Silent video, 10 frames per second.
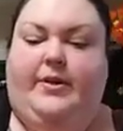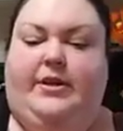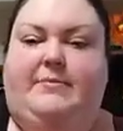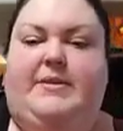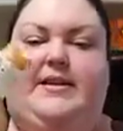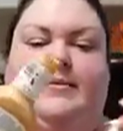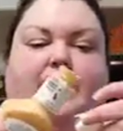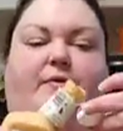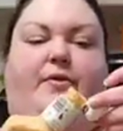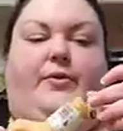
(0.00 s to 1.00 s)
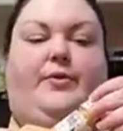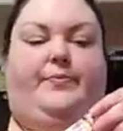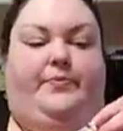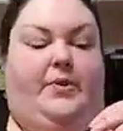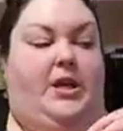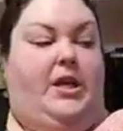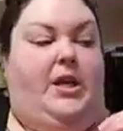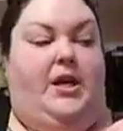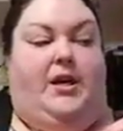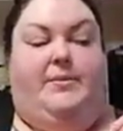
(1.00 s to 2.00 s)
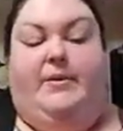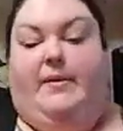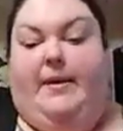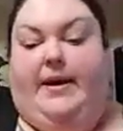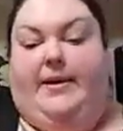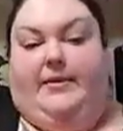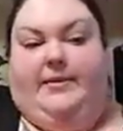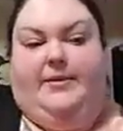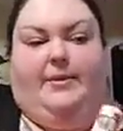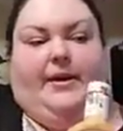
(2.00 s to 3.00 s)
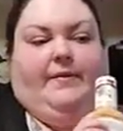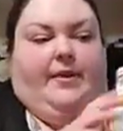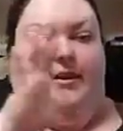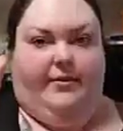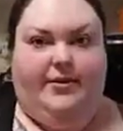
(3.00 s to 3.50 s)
Let me set up the food. I'll be right back and I'll explain everything.